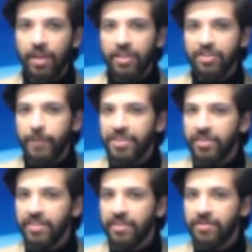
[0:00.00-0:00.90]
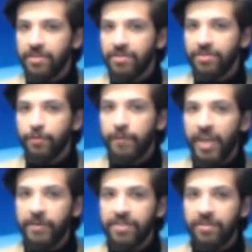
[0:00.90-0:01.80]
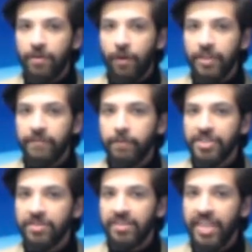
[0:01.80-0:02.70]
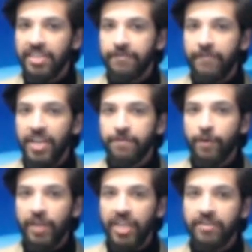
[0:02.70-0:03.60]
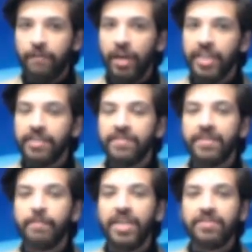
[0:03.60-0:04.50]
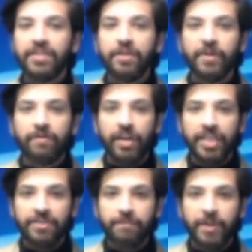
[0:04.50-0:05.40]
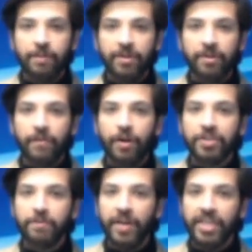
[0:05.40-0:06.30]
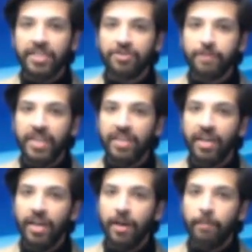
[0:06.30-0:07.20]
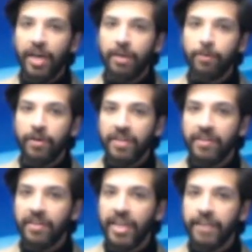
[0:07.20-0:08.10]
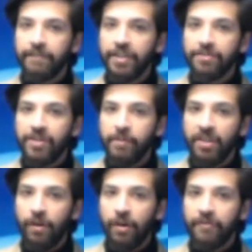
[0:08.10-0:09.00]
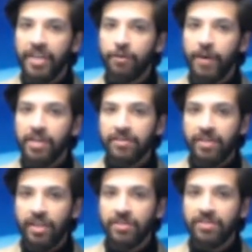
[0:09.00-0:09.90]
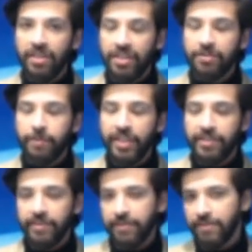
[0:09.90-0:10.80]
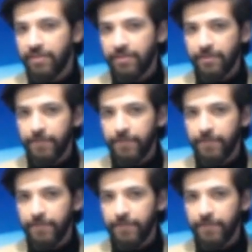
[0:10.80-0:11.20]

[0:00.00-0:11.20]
Special Assistant to Prime Minister on Information says Facebook has violated the basic human rights of people of occupied Kashmir by blocking the live video streaming of Radio Pakistan's news bulletins.